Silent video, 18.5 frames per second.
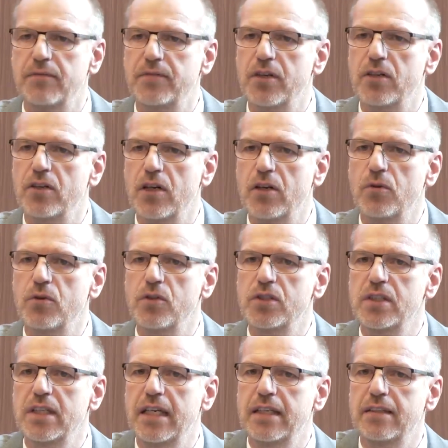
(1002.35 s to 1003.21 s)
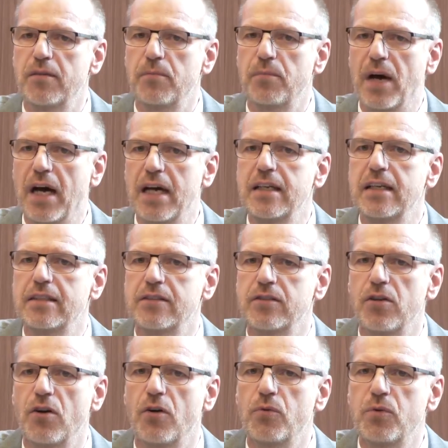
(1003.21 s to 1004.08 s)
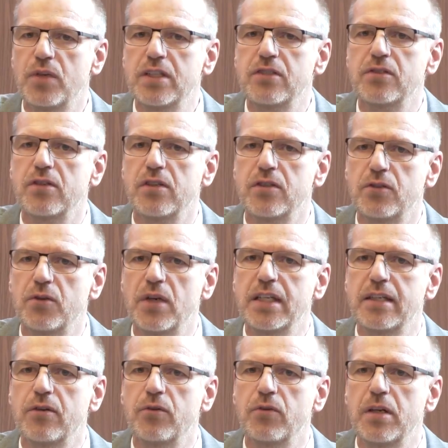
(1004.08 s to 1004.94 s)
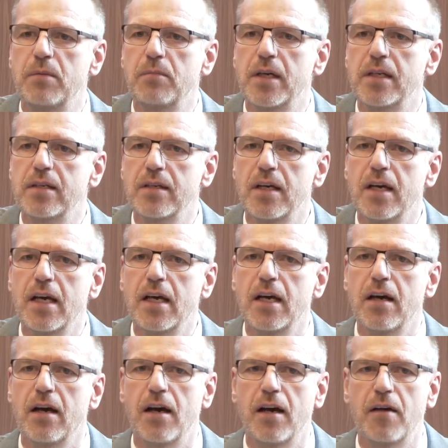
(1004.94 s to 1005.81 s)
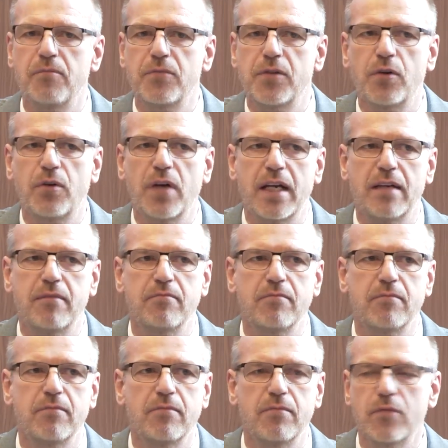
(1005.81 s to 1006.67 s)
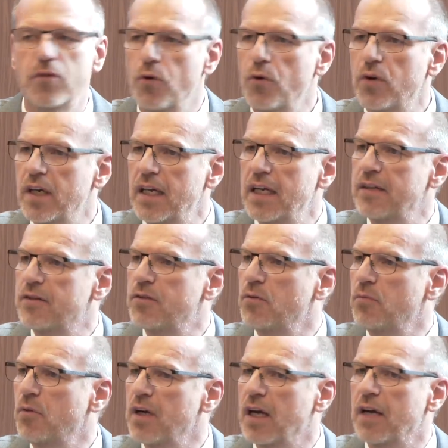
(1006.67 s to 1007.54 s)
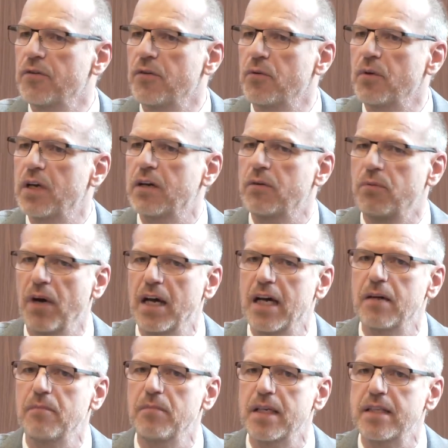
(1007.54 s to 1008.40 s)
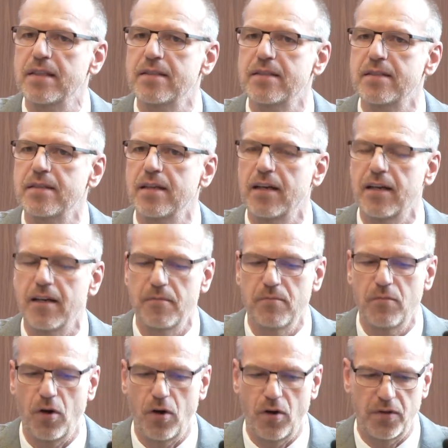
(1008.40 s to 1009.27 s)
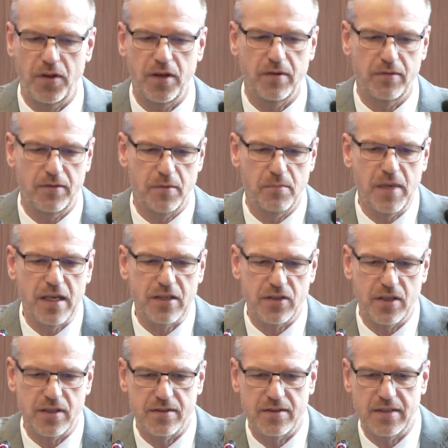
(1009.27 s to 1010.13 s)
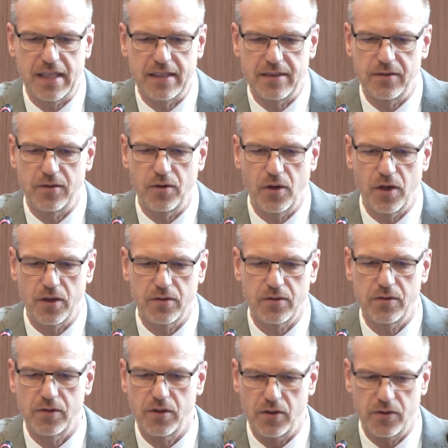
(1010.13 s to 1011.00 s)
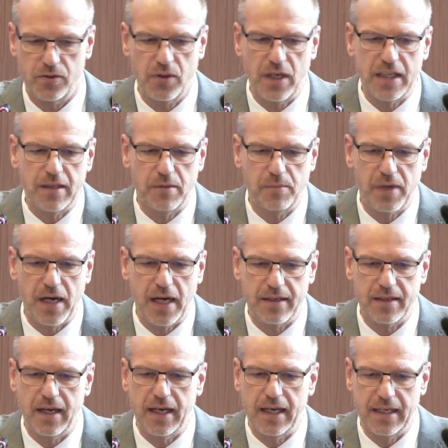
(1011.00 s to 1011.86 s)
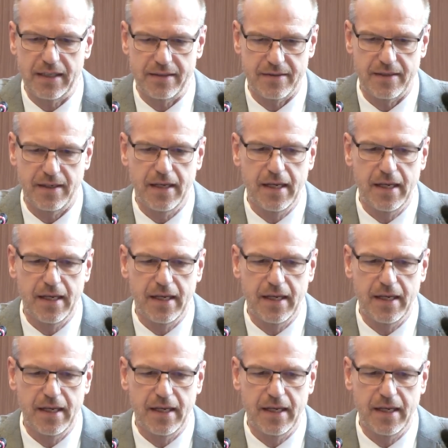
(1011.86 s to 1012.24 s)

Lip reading: If you negotiate a bilateral or regional trade agreement, you can look into what are the requirements or the measures that your trading partner has.